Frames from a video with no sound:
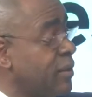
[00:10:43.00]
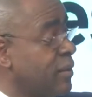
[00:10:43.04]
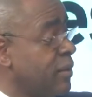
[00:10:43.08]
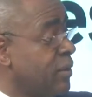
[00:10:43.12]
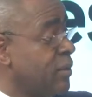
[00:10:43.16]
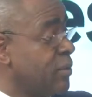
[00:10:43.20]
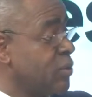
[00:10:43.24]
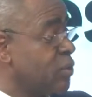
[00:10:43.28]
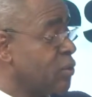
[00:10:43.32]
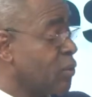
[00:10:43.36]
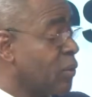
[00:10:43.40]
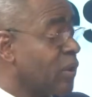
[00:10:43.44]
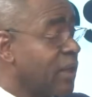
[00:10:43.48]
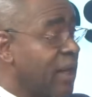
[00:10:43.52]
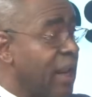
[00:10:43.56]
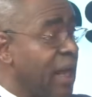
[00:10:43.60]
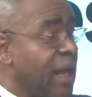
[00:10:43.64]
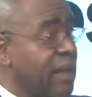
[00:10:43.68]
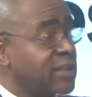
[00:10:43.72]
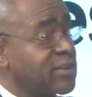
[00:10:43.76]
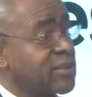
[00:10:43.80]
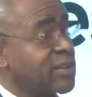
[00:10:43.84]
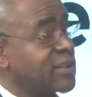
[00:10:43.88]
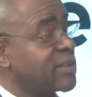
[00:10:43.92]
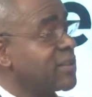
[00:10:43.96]
to a
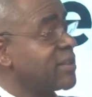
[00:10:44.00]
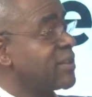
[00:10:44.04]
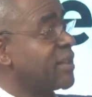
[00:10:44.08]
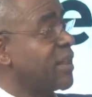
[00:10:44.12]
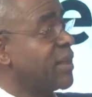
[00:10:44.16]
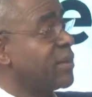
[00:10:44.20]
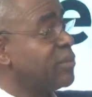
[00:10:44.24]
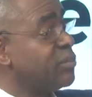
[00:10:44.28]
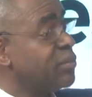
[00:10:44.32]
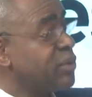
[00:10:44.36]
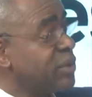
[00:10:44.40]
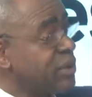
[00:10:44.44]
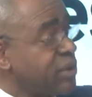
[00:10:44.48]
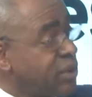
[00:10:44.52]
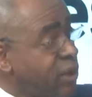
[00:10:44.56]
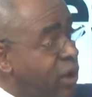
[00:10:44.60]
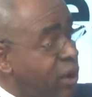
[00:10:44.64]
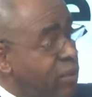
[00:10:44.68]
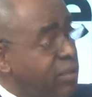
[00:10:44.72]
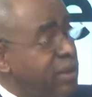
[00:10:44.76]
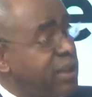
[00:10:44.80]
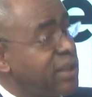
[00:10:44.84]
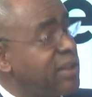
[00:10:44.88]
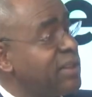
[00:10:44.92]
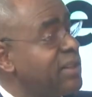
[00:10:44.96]
large extent
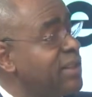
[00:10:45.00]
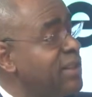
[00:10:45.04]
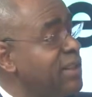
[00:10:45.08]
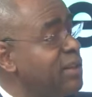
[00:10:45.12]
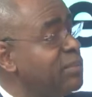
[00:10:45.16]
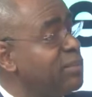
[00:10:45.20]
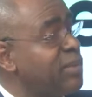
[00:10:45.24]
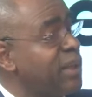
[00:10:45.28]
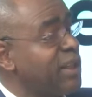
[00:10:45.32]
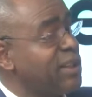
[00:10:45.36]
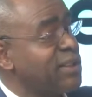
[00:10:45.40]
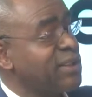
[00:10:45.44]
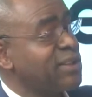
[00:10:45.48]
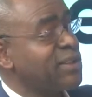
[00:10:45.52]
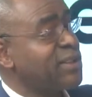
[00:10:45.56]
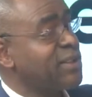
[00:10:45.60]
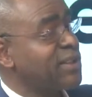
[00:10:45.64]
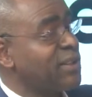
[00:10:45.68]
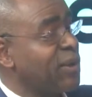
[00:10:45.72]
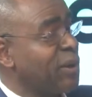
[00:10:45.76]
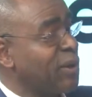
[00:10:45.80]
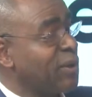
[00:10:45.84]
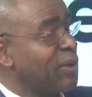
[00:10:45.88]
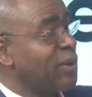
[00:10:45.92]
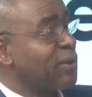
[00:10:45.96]
predominantly based
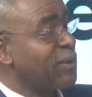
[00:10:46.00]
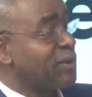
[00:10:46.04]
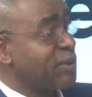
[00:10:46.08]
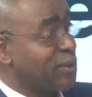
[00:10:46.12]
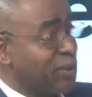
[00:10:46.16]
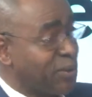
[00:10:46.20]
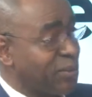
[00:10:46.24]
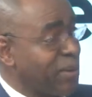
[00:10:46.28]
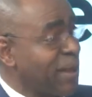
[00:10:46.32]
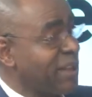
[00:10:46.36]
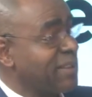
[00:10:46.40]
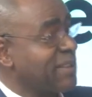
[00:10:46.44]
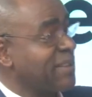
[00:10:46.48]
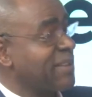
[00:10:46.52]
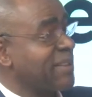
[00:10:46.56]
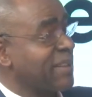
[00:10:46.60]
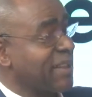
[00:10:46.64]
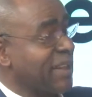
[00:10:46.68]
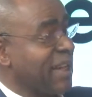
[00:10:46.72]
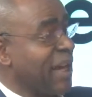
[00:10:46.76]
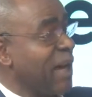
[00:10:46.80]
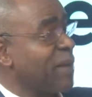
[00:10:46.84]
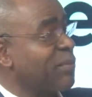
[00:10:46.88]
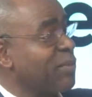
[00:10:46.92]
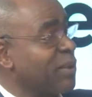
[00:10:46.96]
on domestic
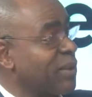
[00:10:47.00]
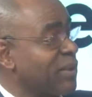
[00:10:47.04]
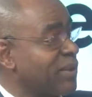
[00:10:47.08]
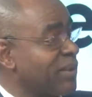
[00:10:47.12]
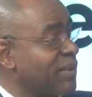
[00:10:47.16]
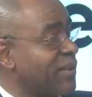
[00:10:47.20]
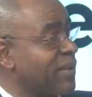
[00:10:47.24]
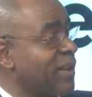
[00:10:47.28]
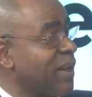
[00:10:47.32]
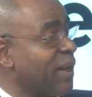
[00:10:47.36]
capital.